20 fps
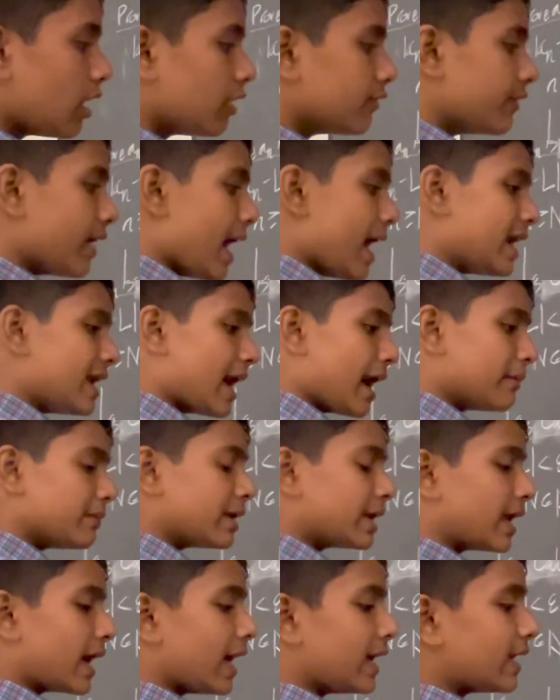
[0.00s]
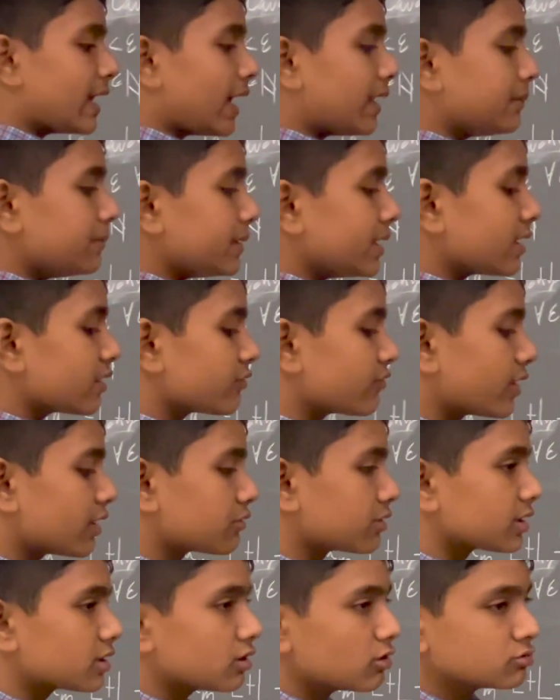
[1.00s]
of am and an being
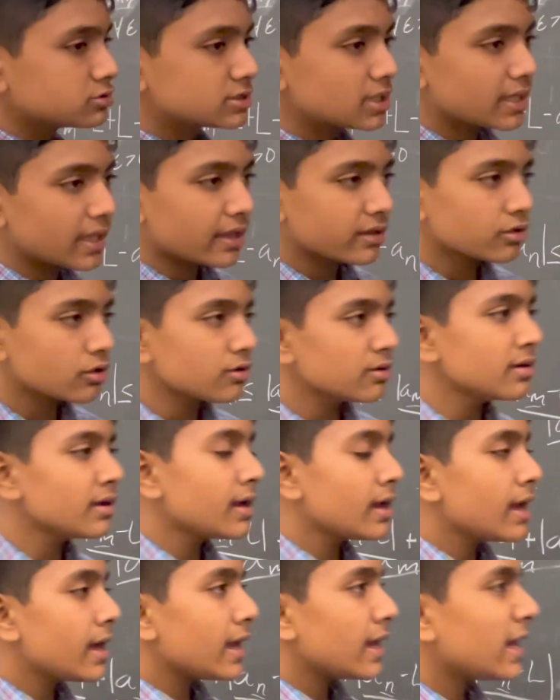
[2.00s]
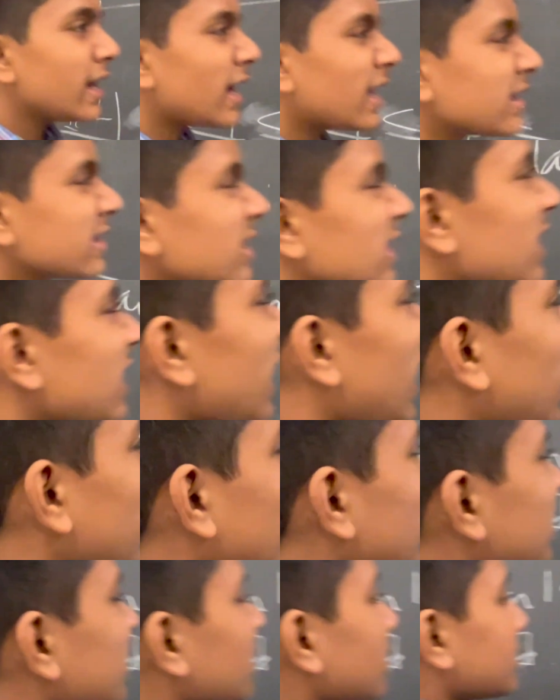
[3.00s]
very close together, and
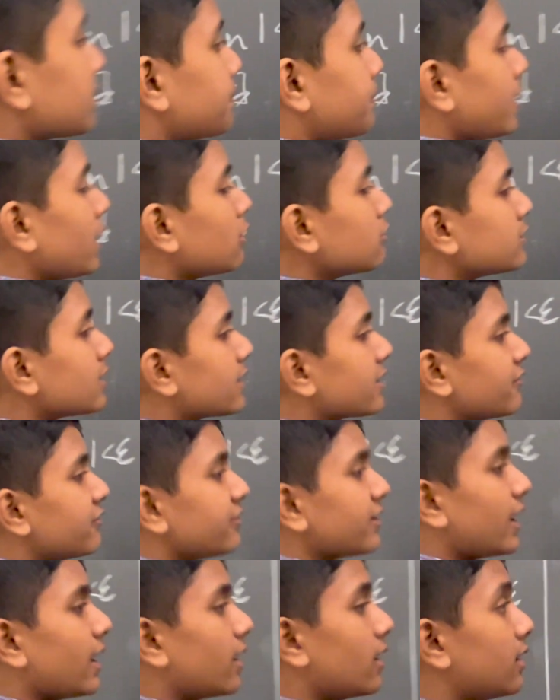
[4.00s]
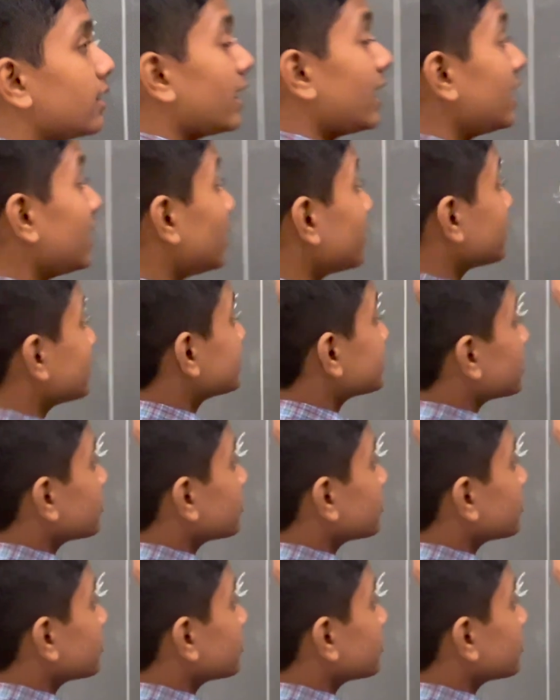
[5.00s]
an is bounded if uh, An is